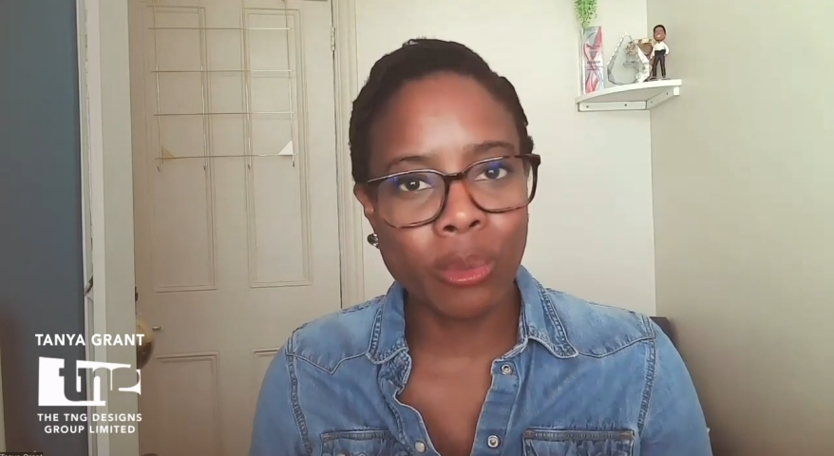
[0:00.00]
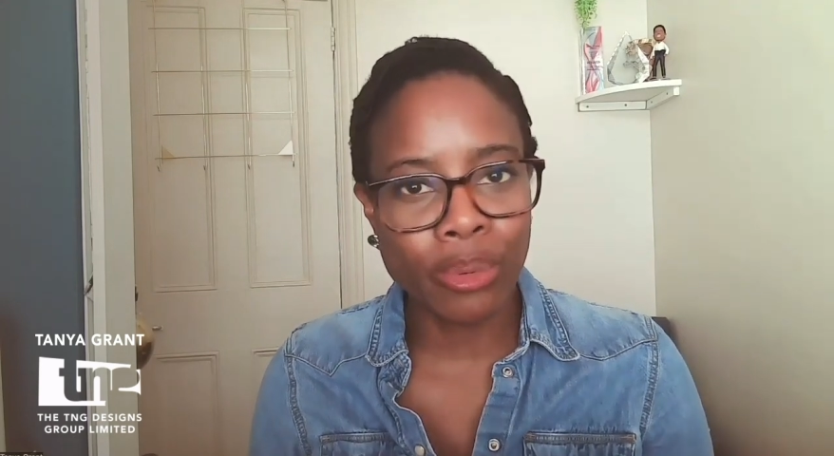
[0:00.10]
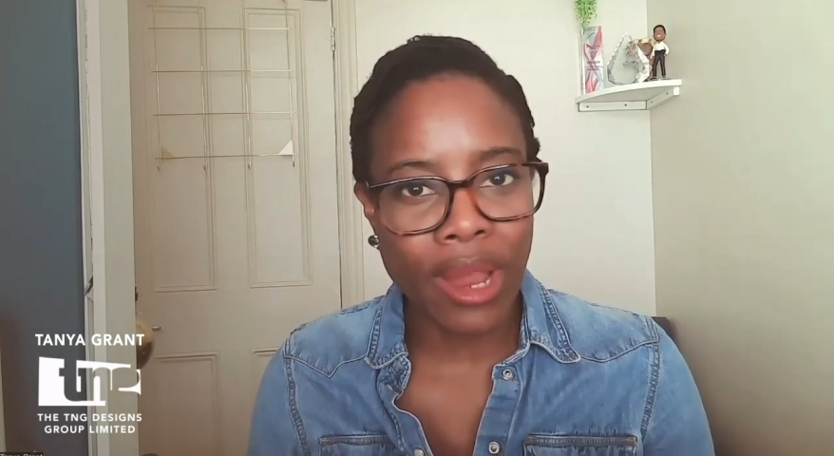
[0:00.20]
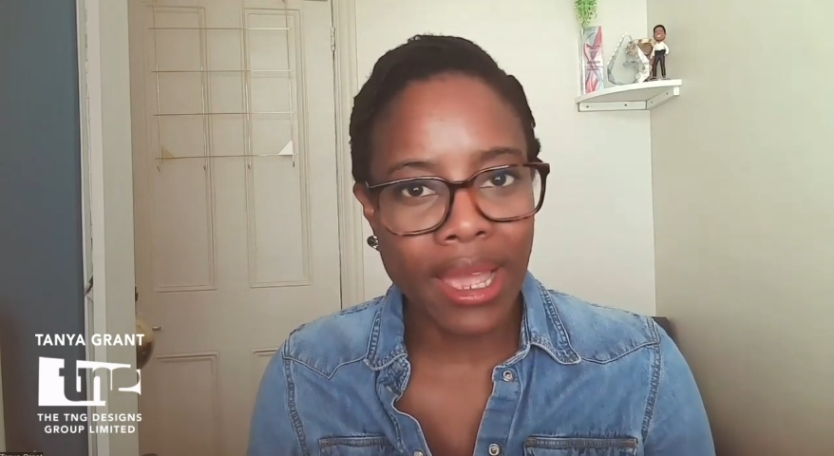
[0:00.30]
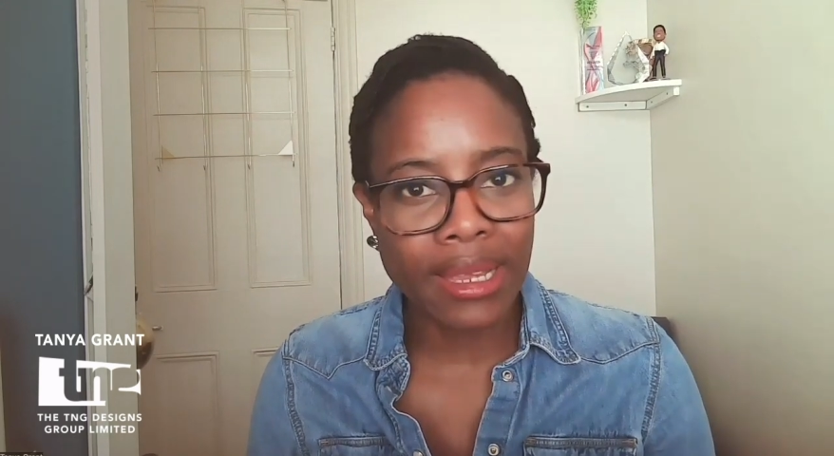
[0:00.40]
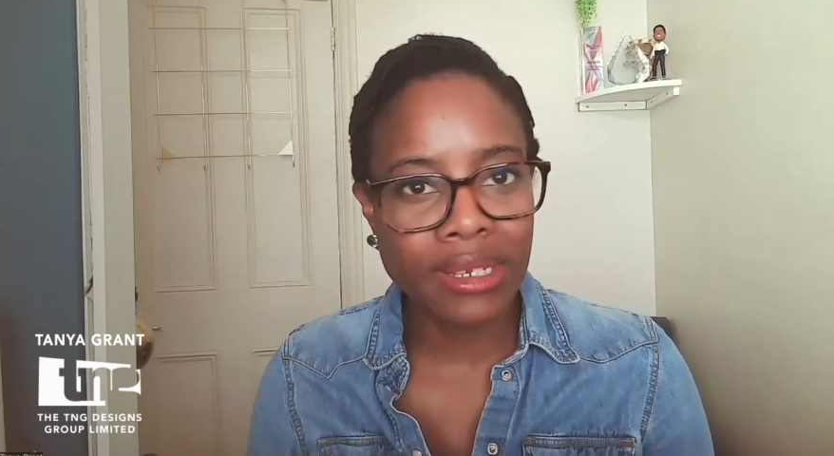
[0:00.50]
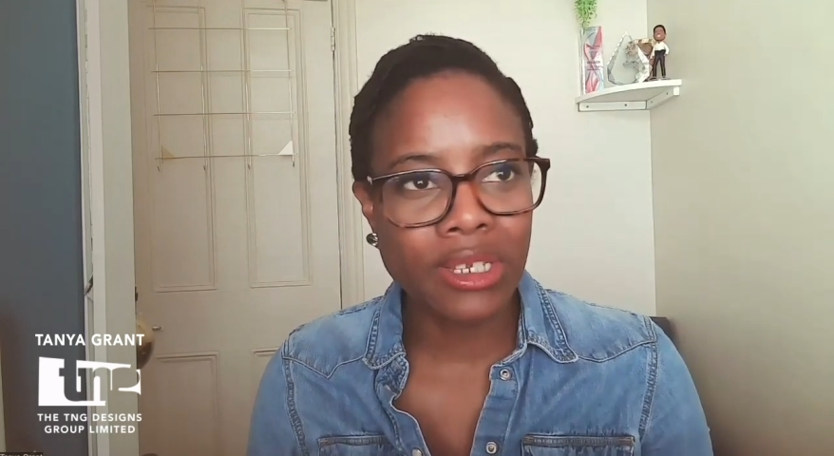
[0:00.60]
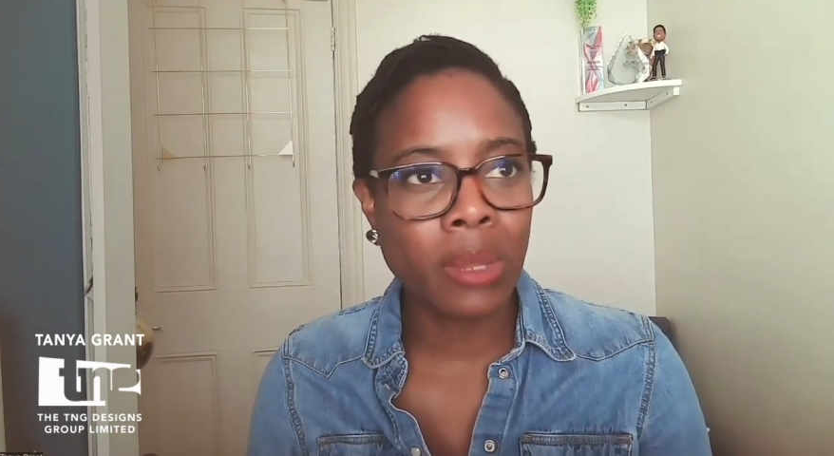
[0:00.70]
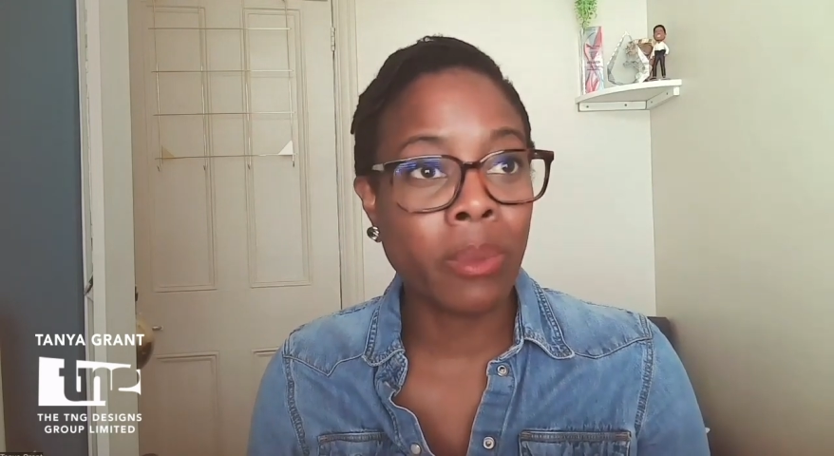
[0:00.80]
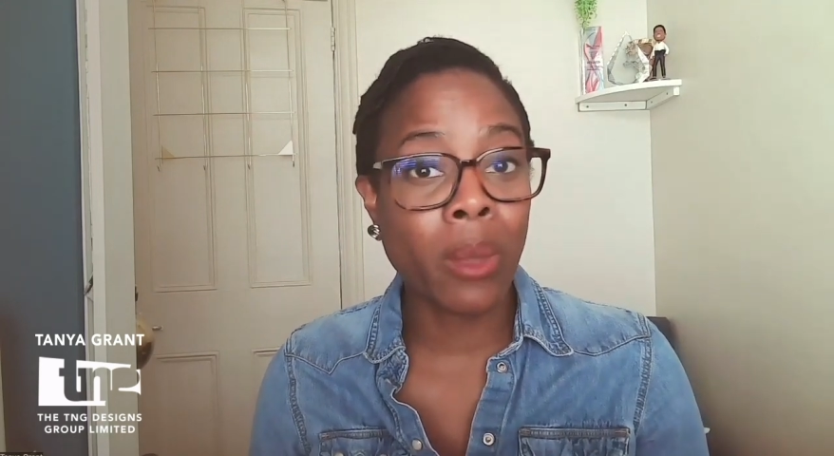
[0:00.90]

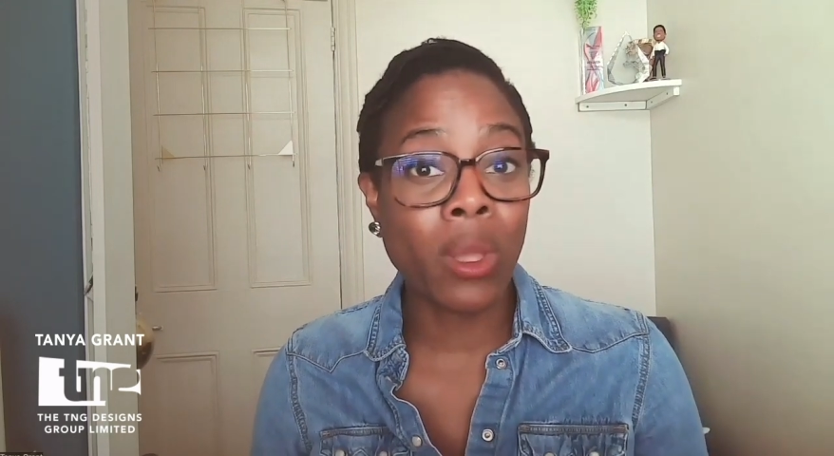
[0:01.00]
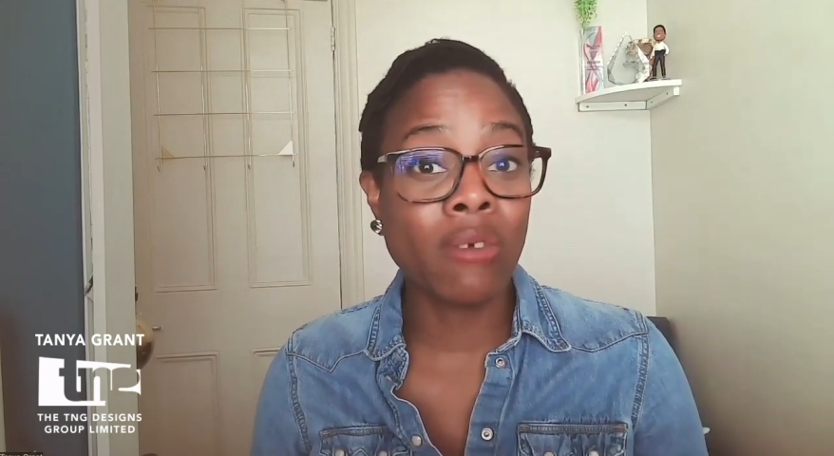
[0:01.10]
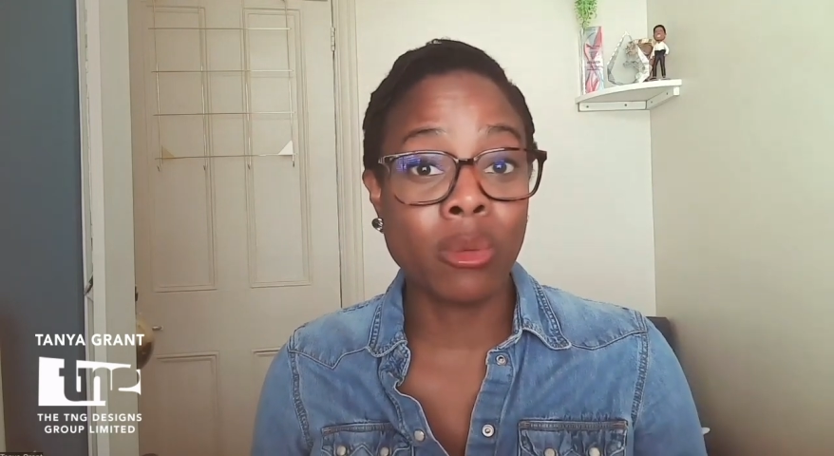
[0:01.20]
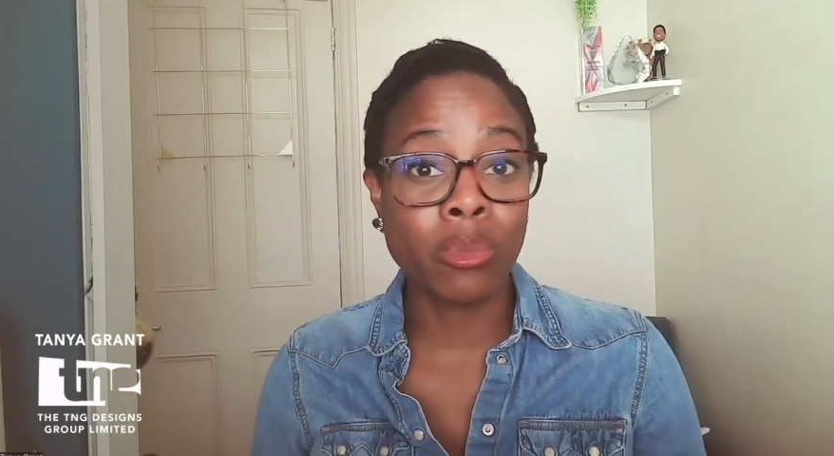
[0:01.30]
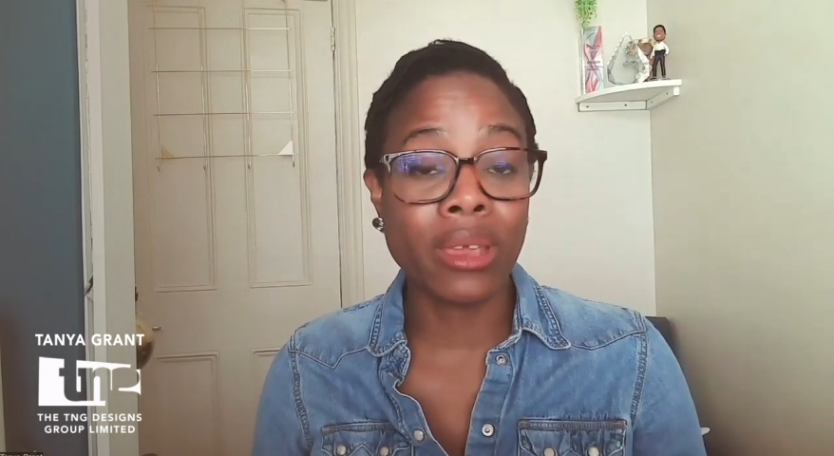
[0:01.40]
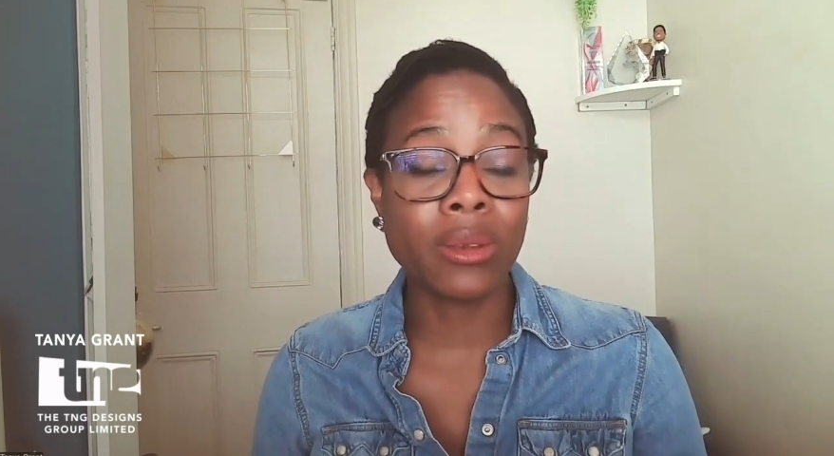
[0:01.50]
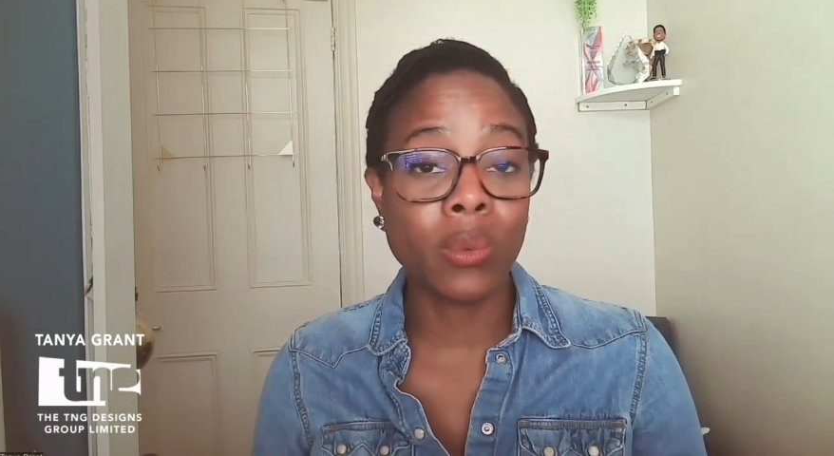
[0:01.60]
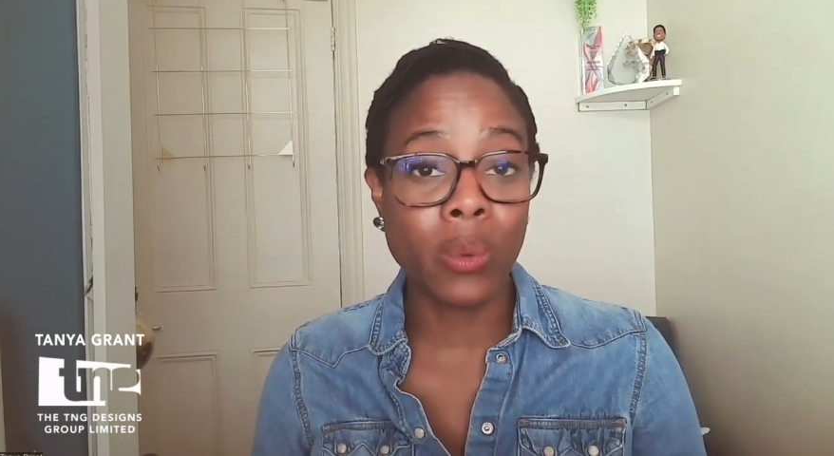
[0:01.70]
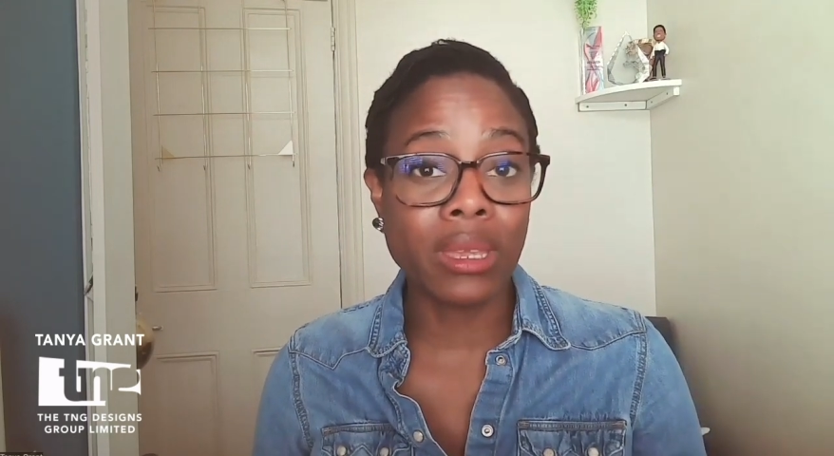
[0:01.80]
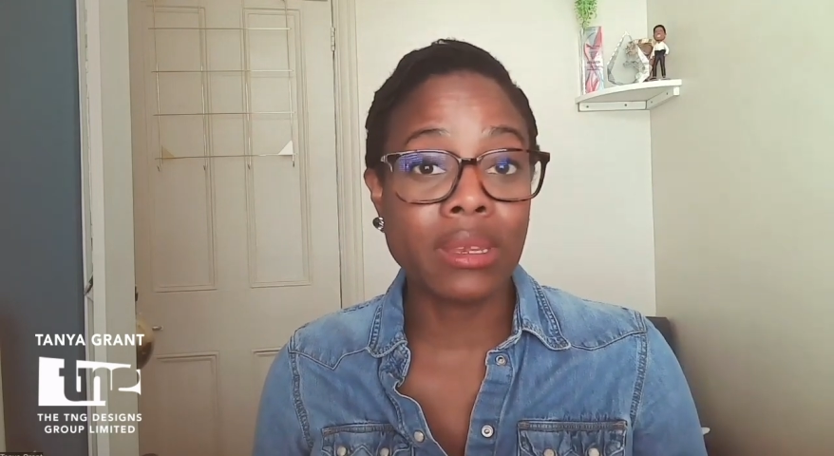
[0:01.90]
brand and by way of your brand
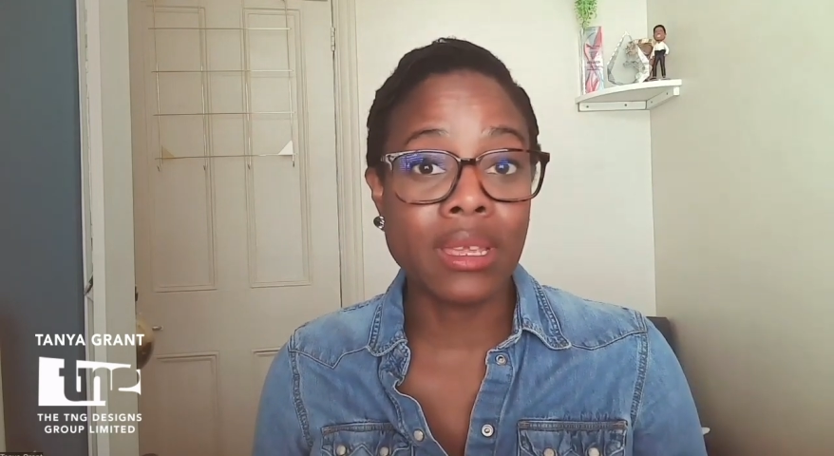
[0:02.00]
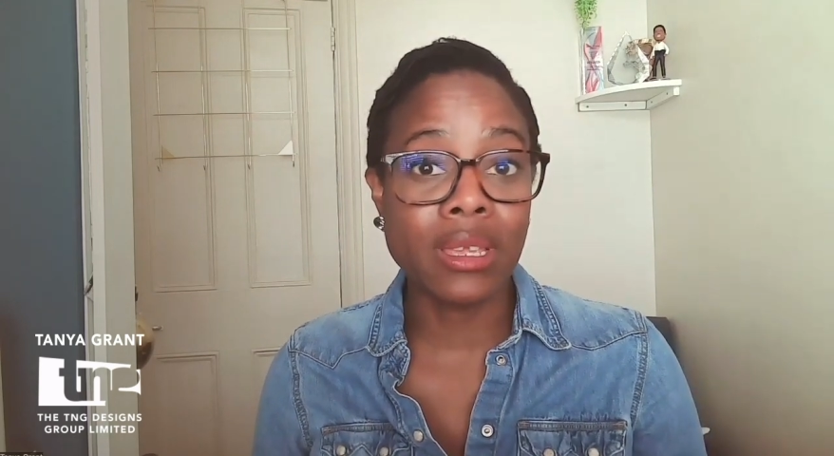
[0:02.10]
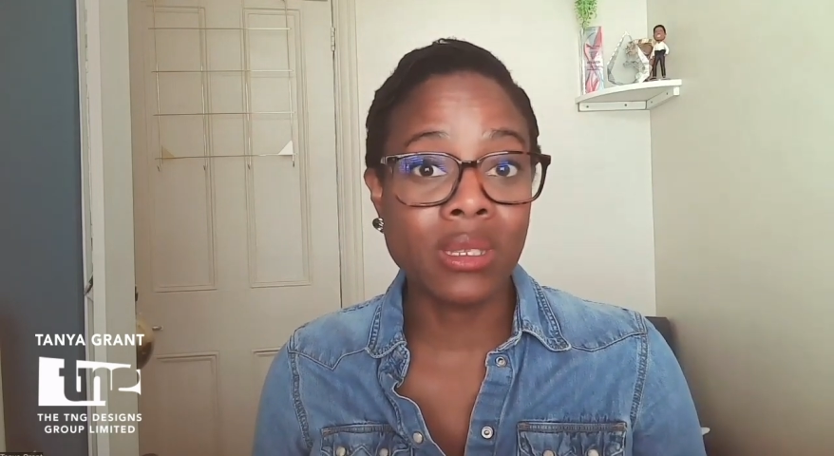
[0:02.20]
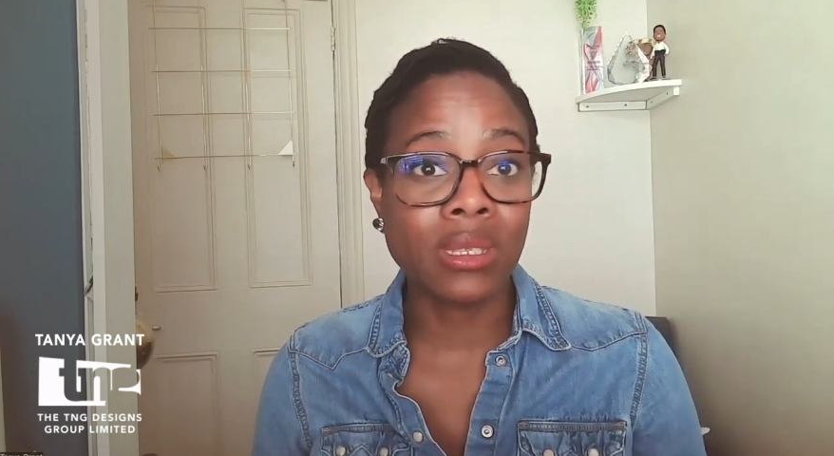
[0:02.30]
awareness,